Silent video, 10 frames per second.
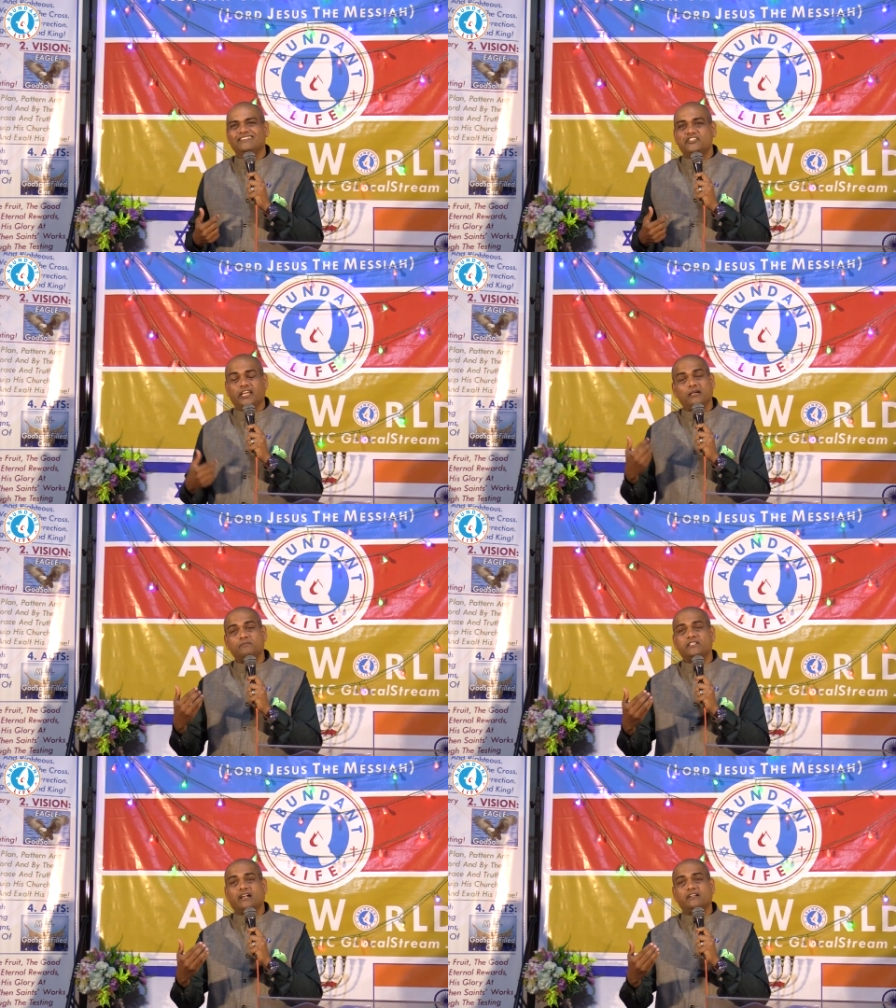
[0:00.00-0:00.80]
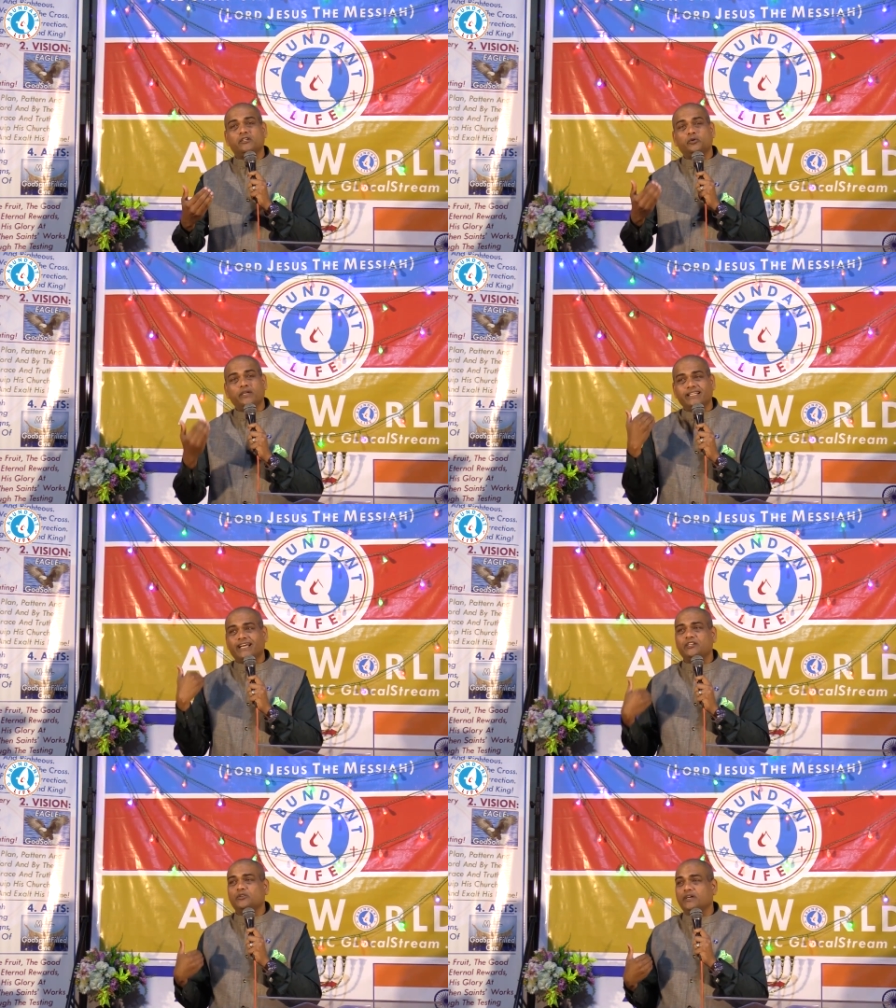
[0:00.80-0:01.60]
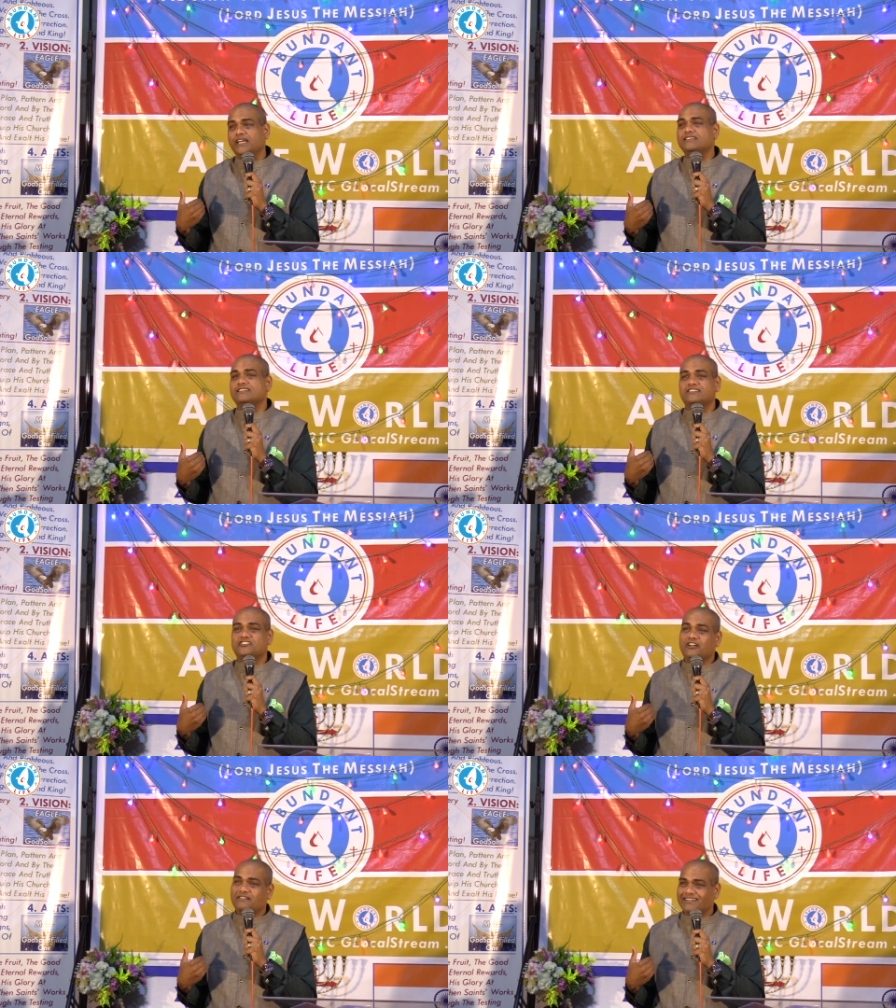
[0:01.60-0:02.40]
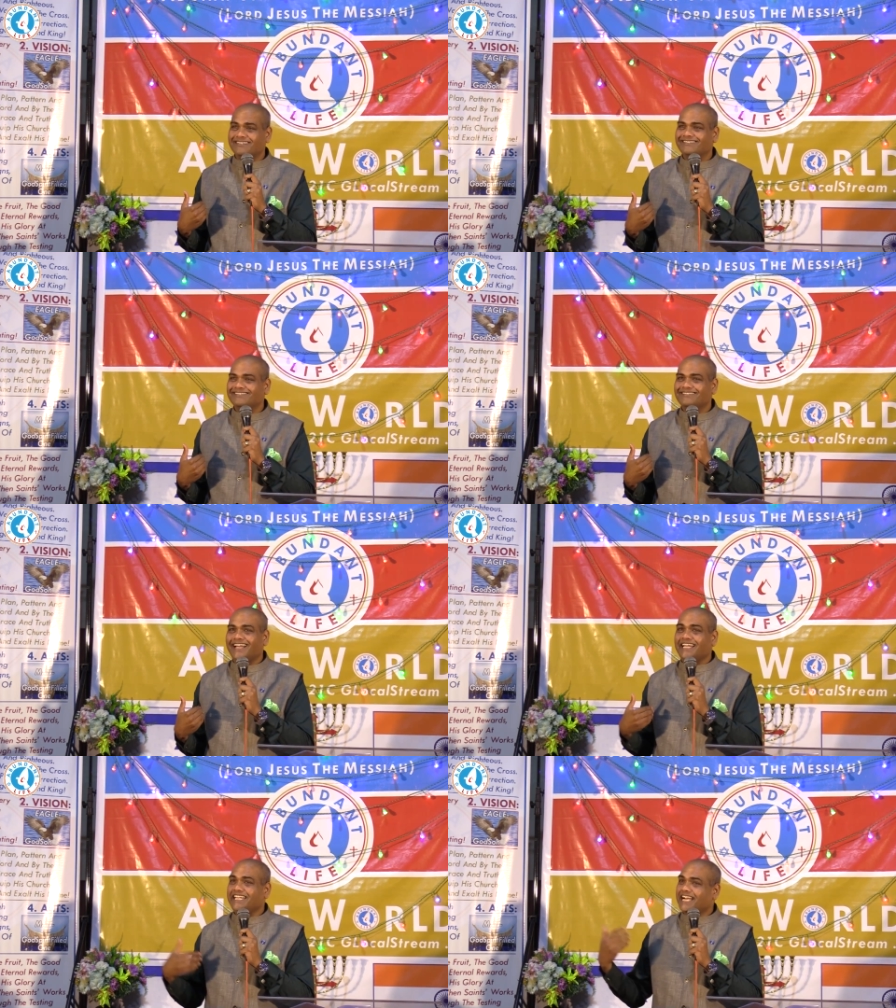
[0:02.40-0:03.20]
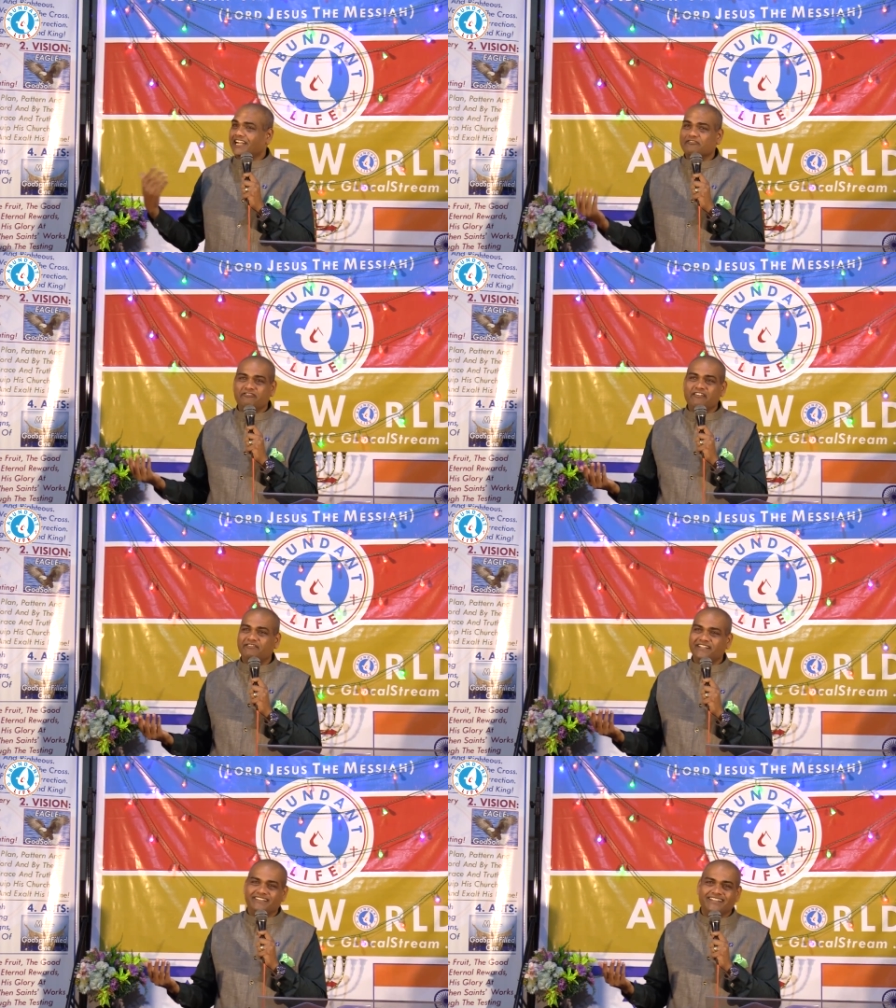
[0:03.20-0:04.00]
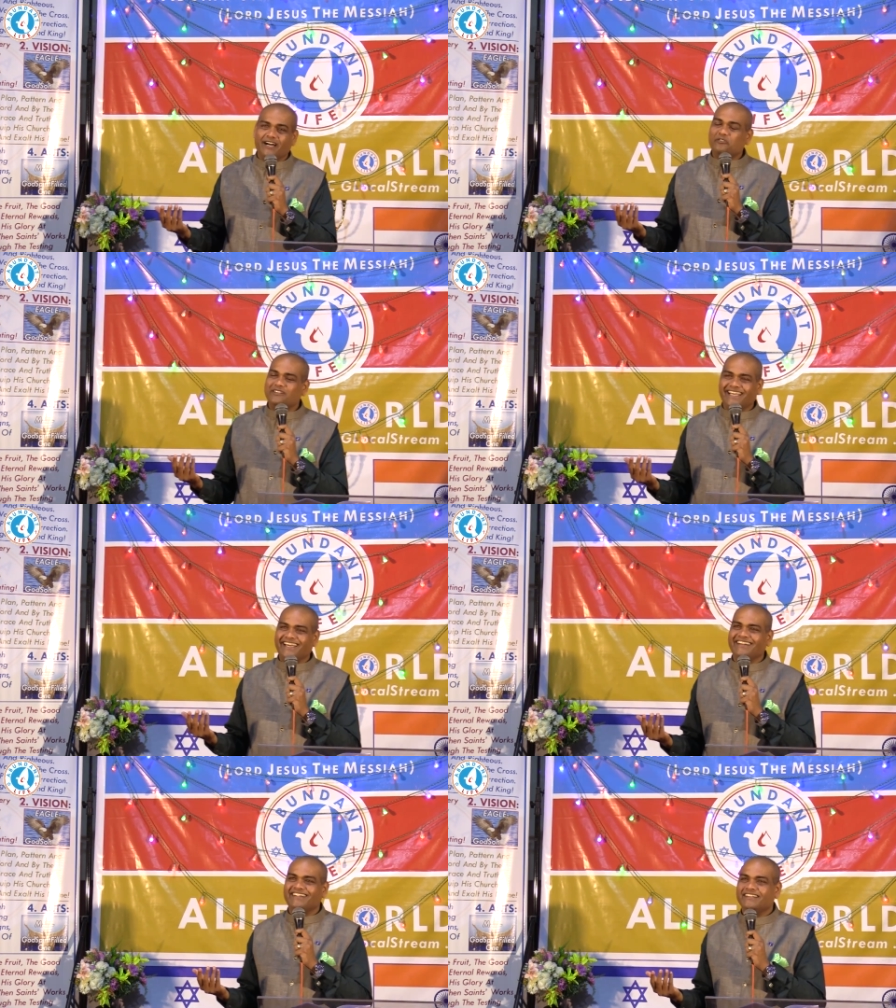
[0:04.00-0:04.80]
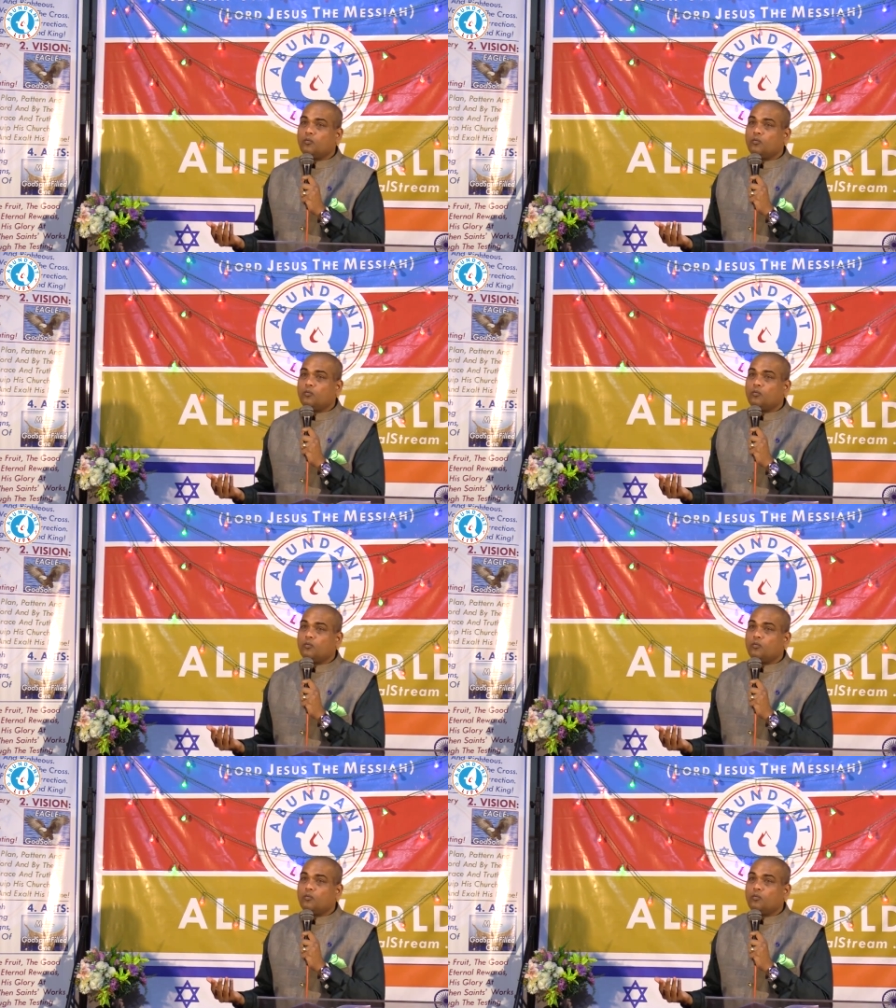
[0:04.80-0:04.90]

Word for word: Jacob started doing that to his children, and he had a favorite out there.